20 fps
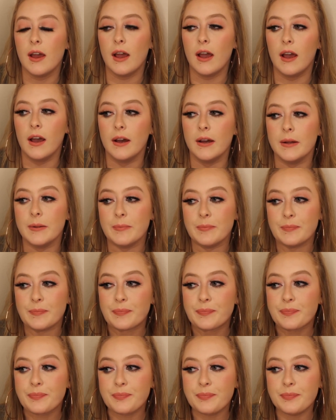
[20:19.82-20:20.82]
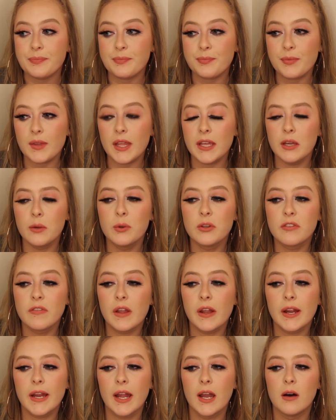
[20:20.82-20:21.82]
it was
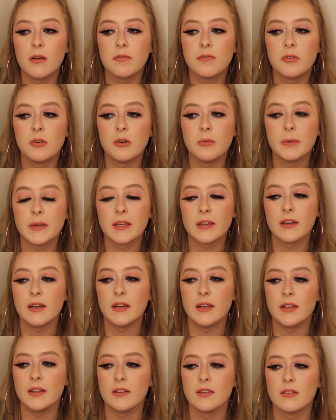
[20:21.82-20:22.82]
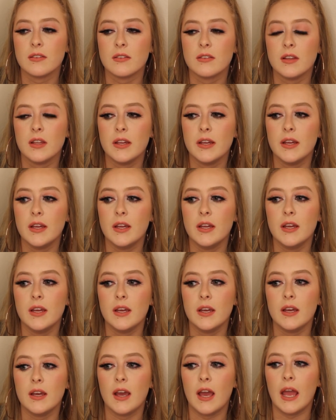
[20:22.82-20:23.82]
very helpful because
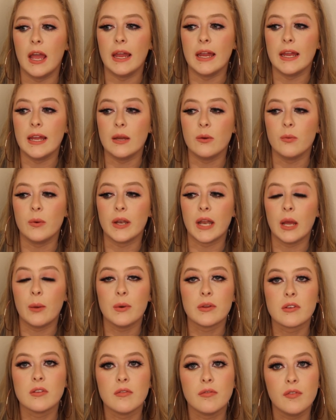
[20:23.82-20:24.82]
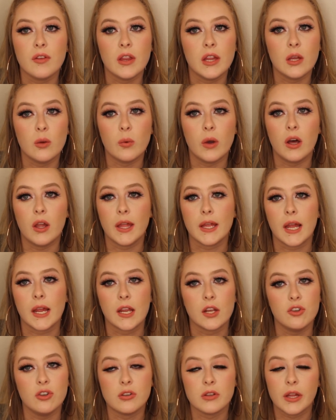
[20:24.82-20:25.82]
when I wasn't feeling well, like, I
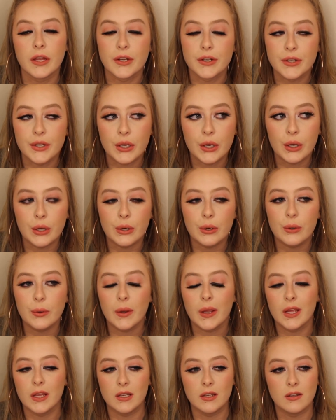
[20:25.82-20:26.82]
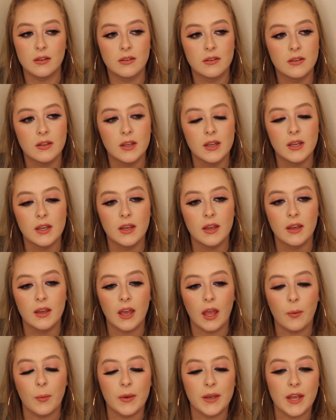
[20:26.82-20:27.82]
could just let her know, and
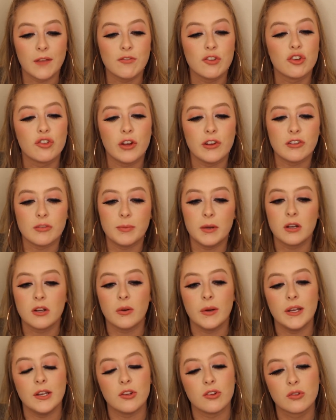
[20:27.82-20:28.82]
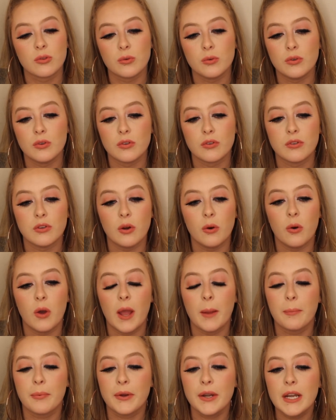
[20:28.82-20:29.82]
I wouldn't have to stress about going to school. So
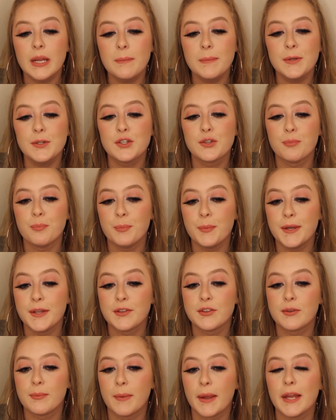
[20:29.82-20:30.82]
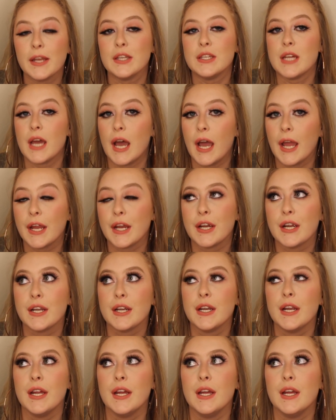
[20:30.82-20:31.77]
I pretty much missed my entire